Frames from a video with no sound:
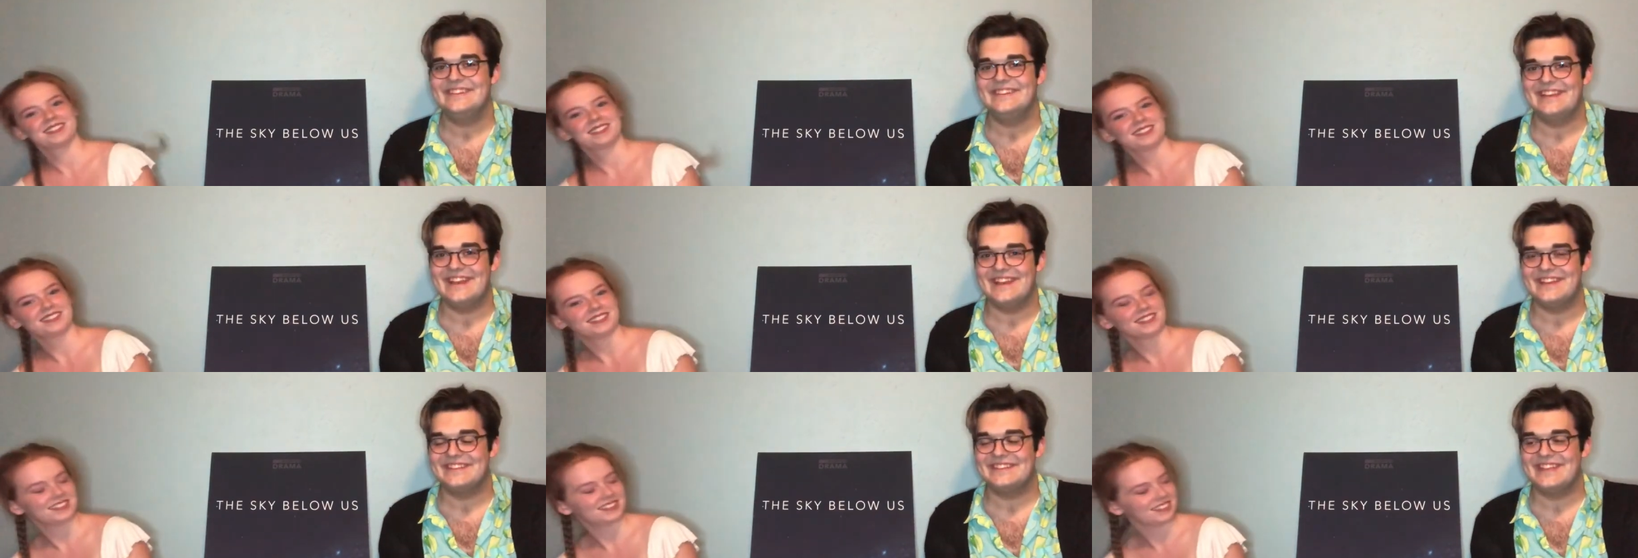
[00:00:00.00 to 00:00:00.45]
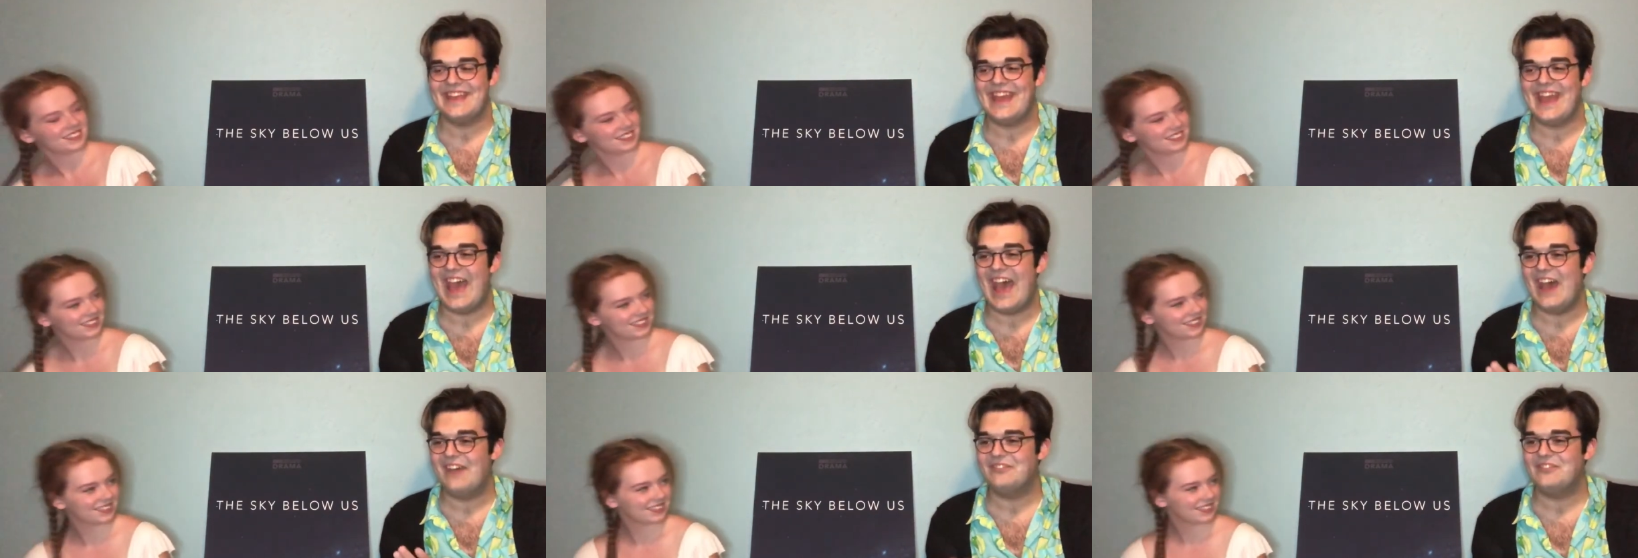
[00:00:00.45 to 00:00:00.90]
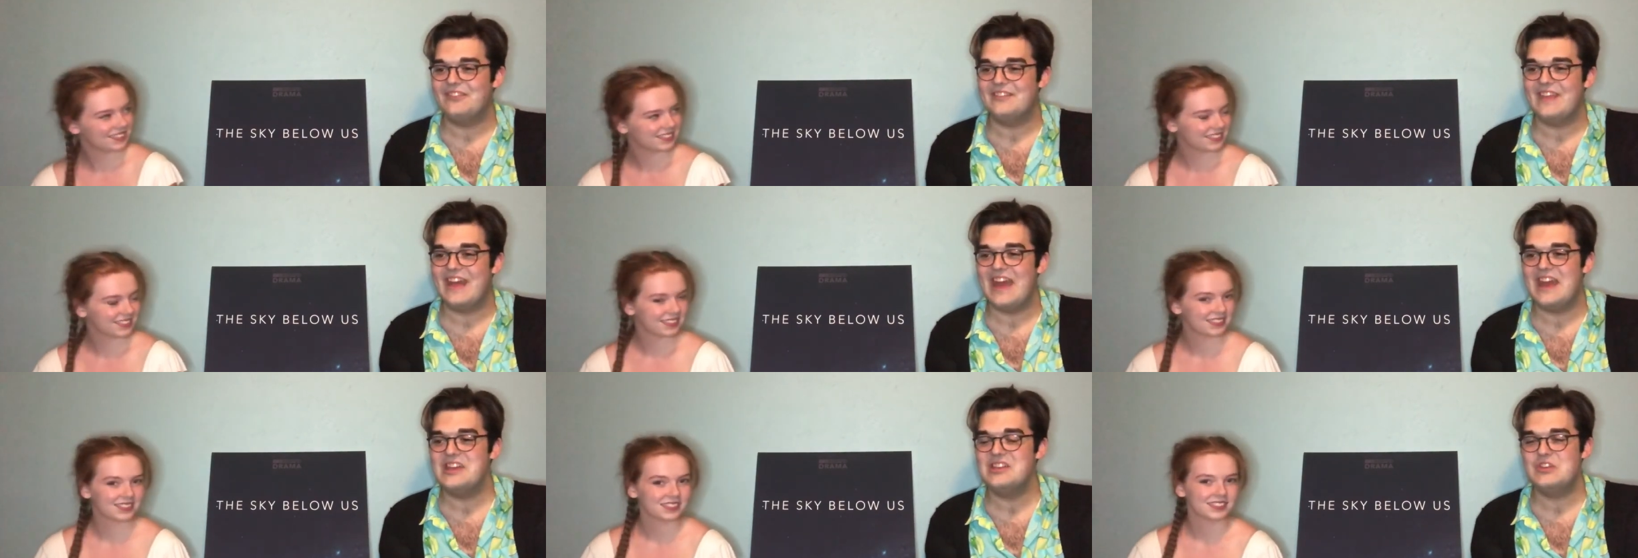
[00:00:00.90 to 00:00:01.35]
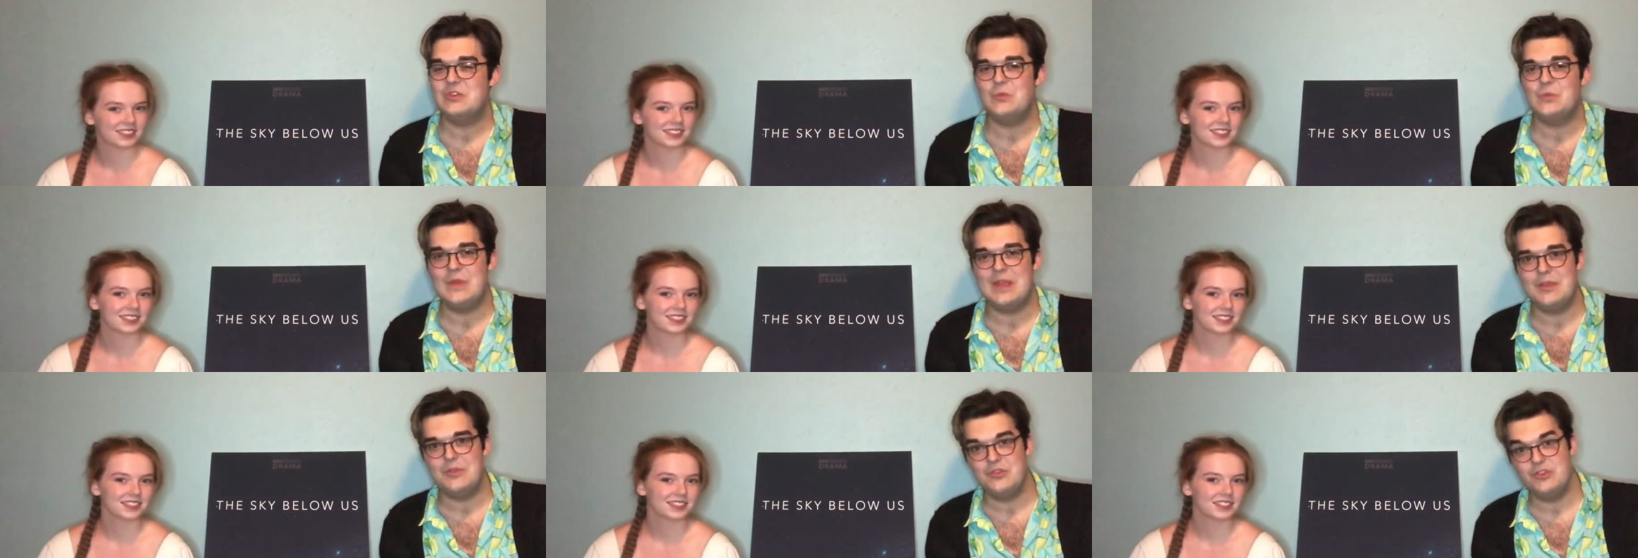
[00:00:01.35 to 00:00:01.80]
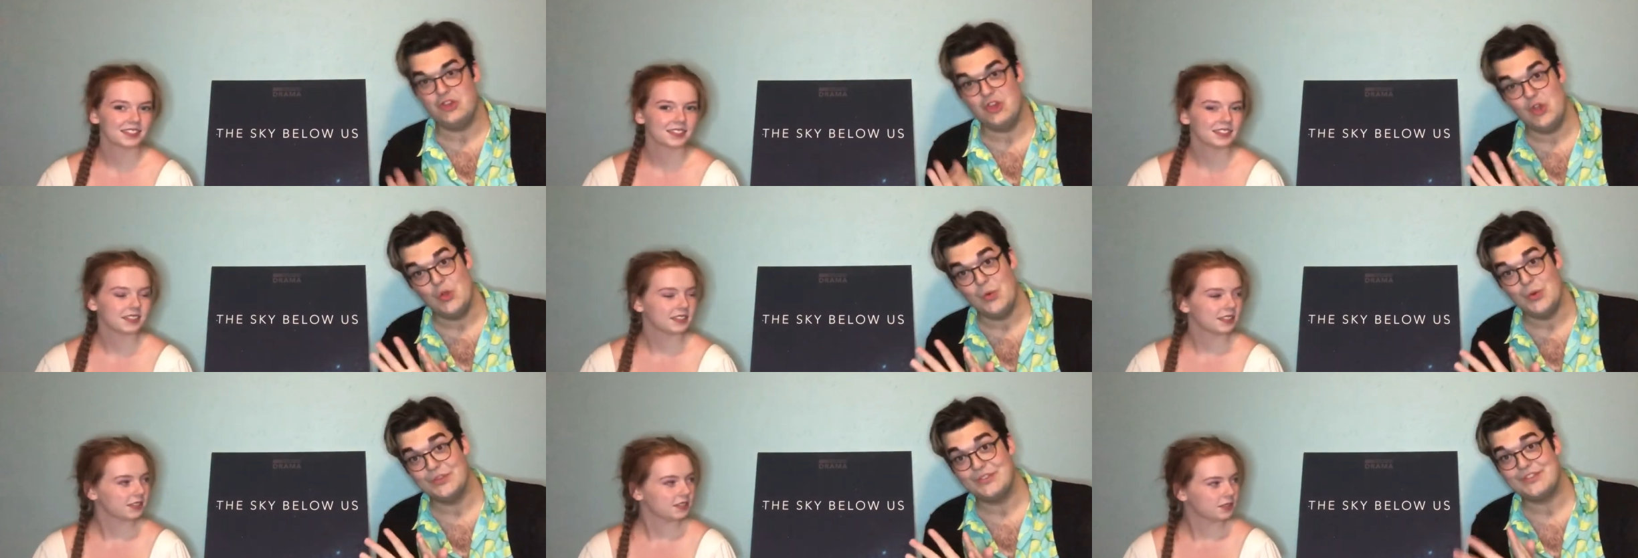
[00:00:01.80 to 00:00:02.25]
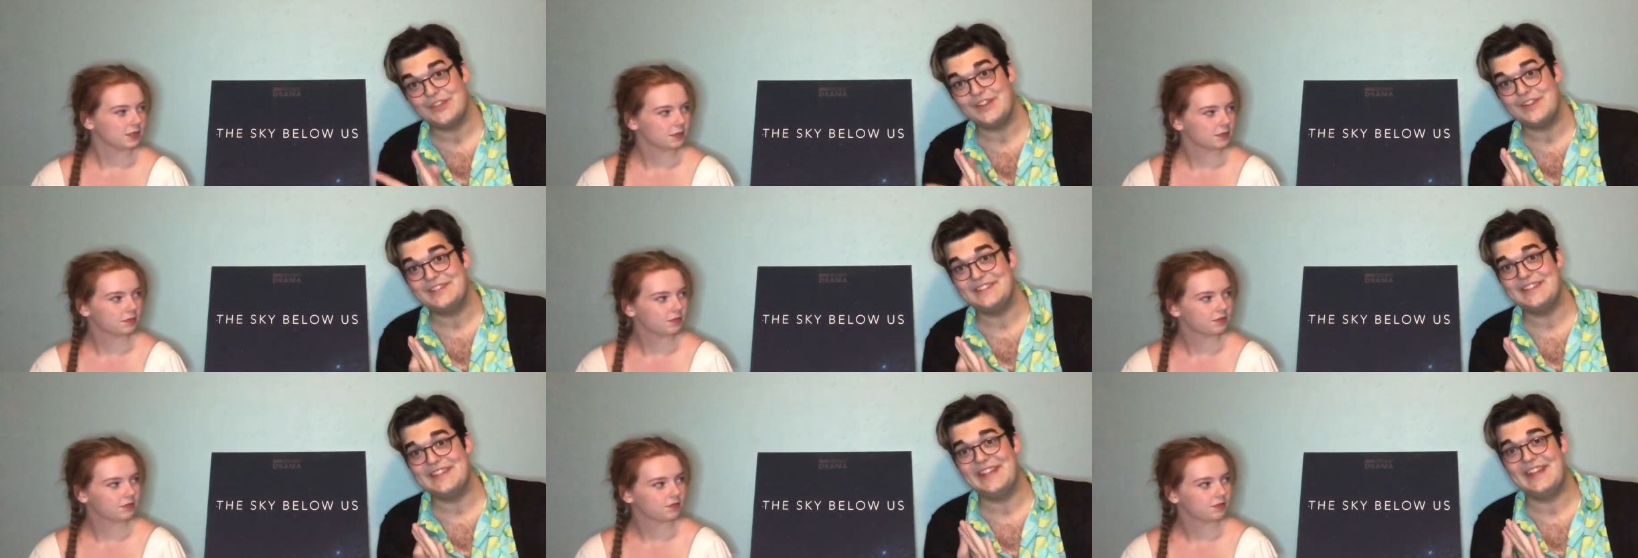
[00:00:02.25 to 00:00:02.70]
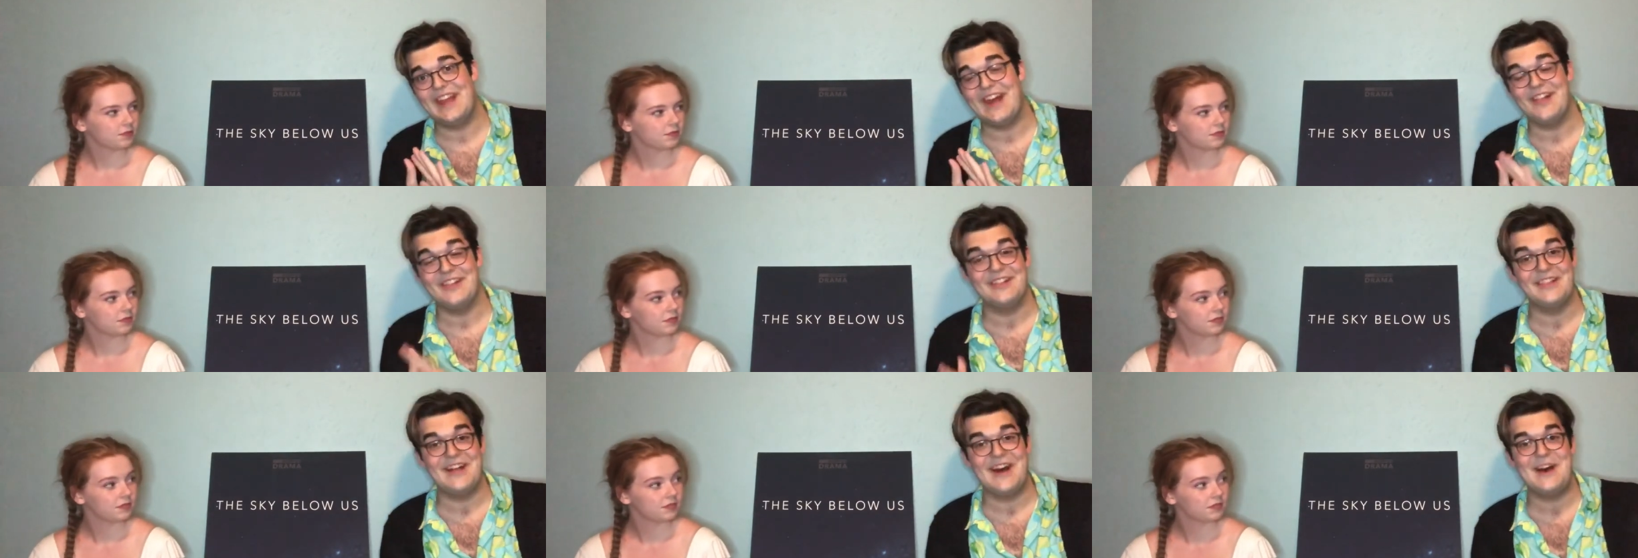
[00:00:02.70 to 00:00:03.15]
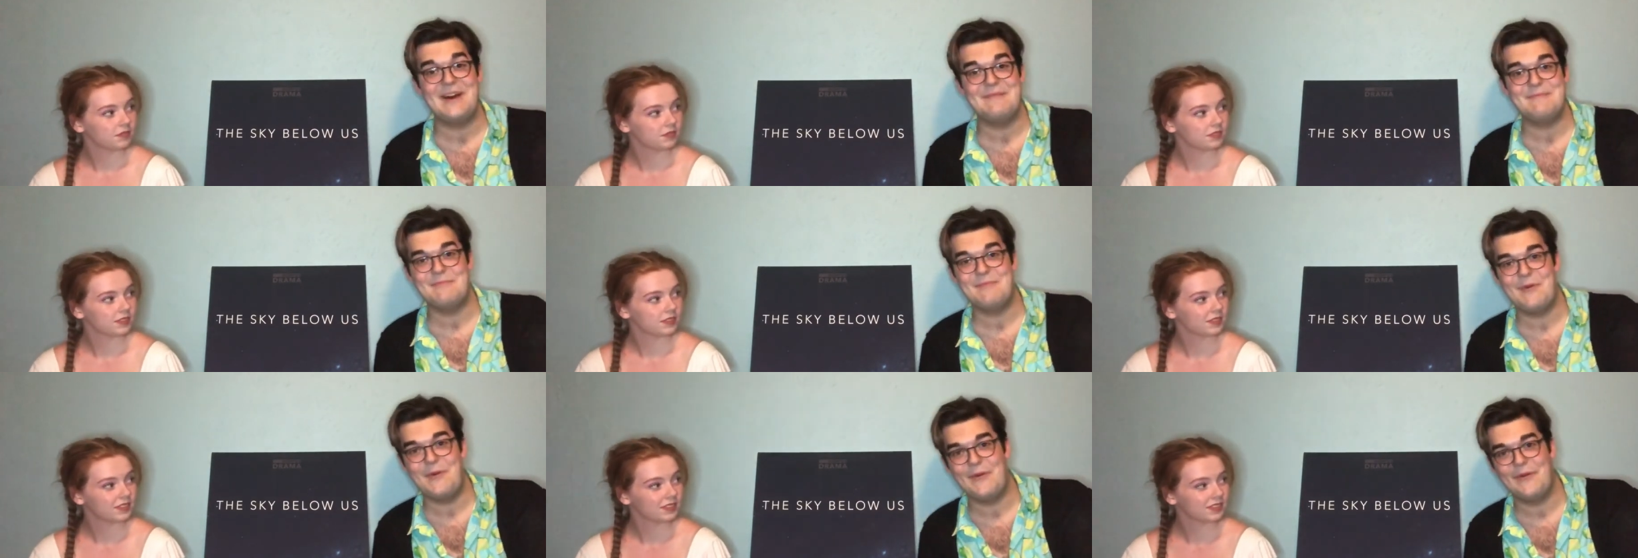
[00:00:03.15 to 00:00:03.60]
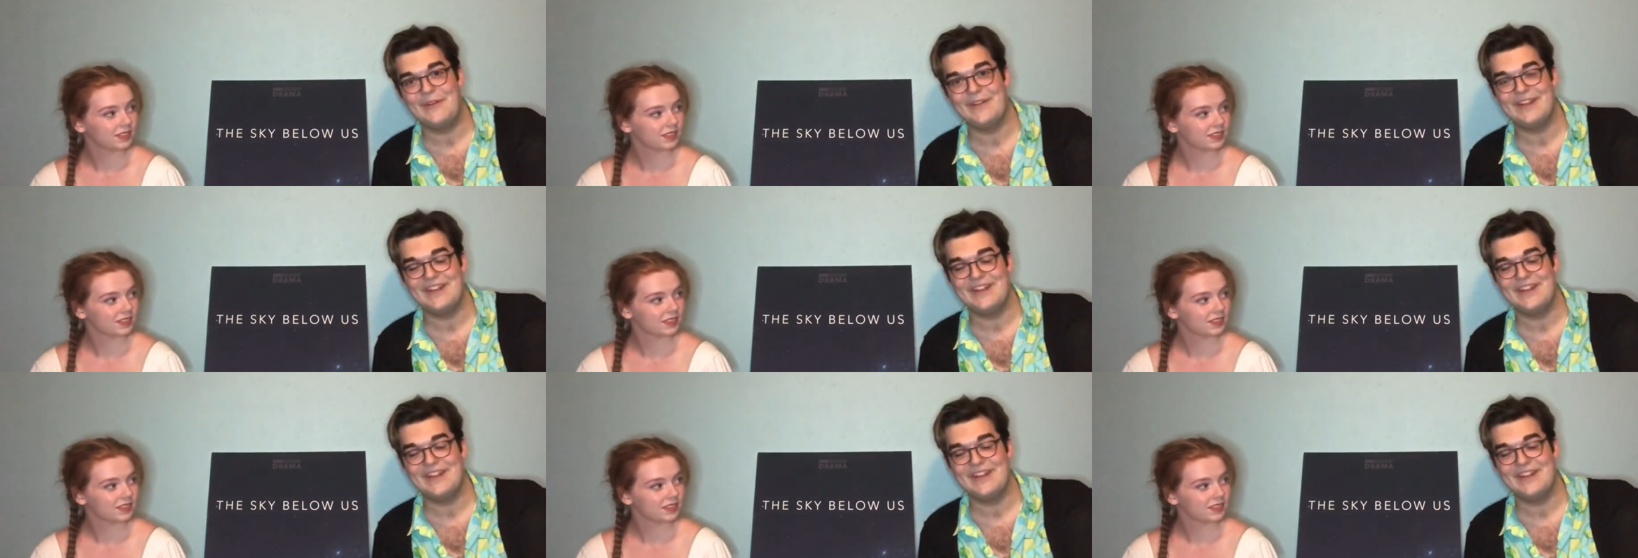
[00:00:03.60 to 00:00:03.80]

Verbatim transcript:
Speaker 1: Yes. After that, we you will start seeing a lot more